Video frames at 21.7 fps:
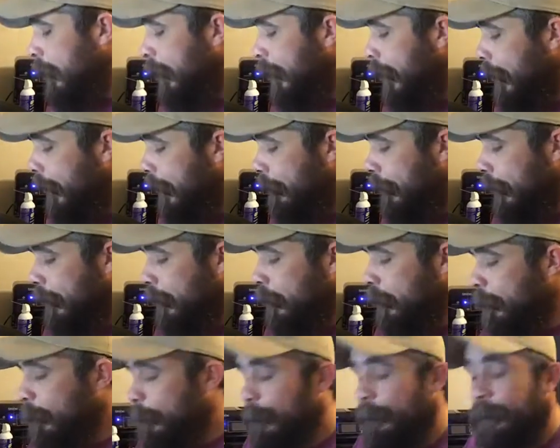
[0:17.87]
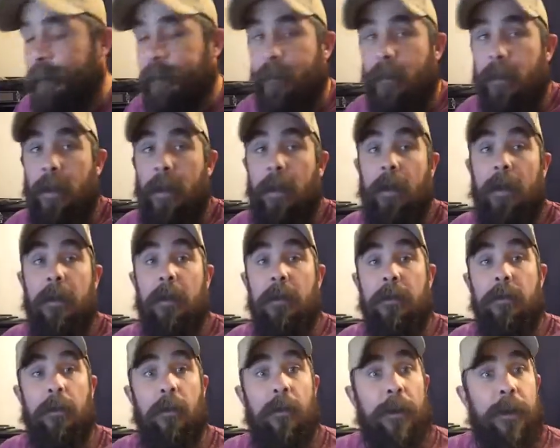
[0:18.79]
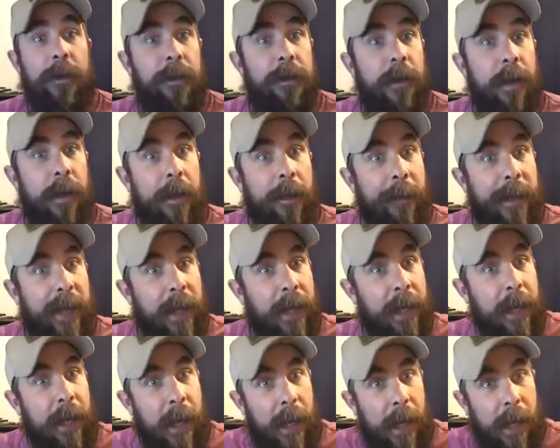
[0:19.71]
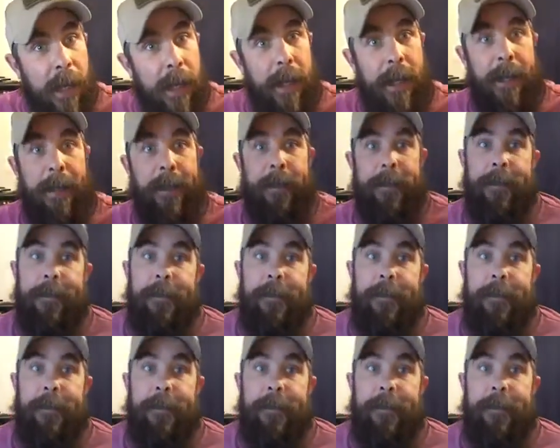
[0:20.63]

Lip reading: Anyways, we're going to talk about line.